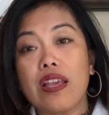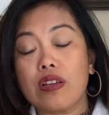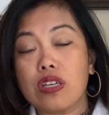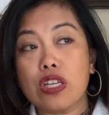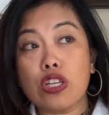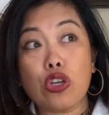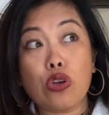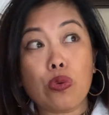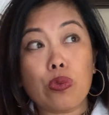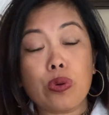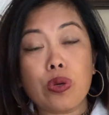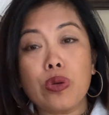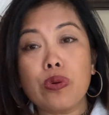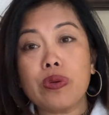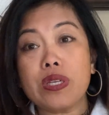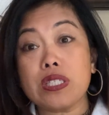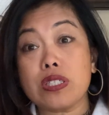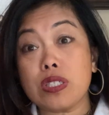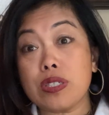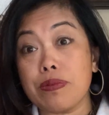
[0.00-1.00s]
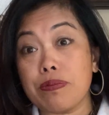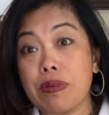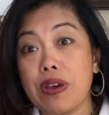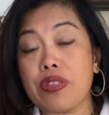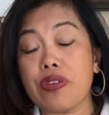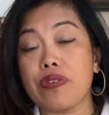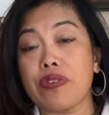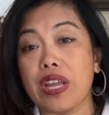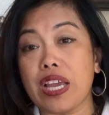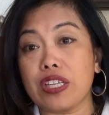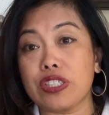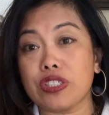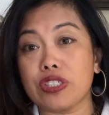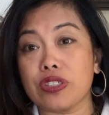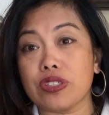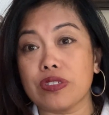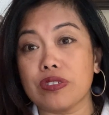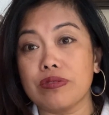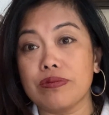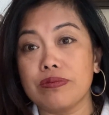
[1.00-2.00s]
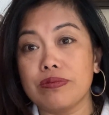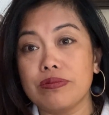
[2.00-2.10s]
congruent to Mother Nature,